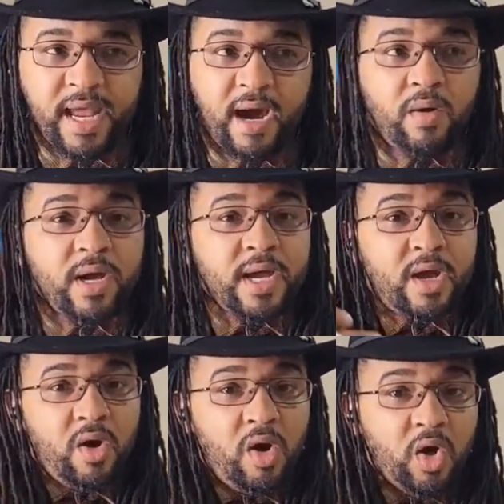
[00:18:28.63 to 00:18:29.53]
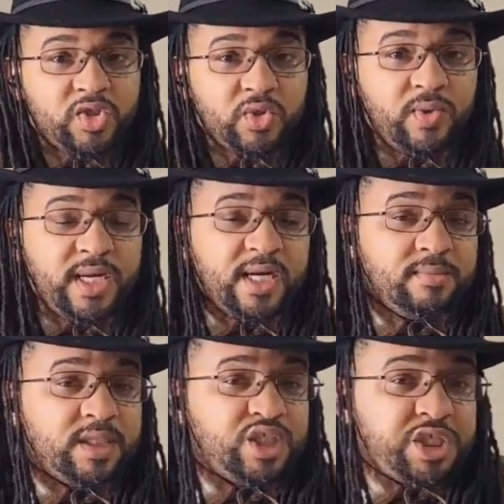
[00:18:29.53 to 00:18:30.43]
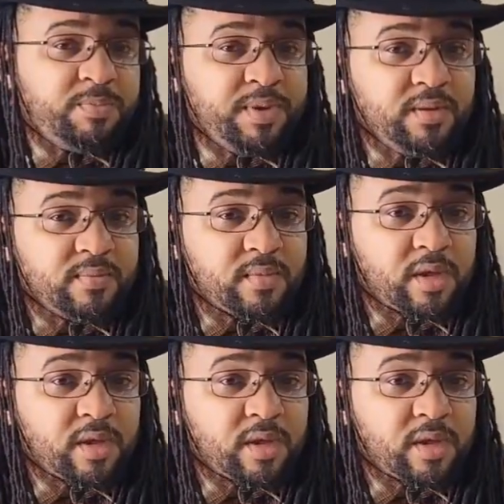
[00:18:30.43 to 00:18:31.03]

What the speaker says: Now, also when it comes to shipping,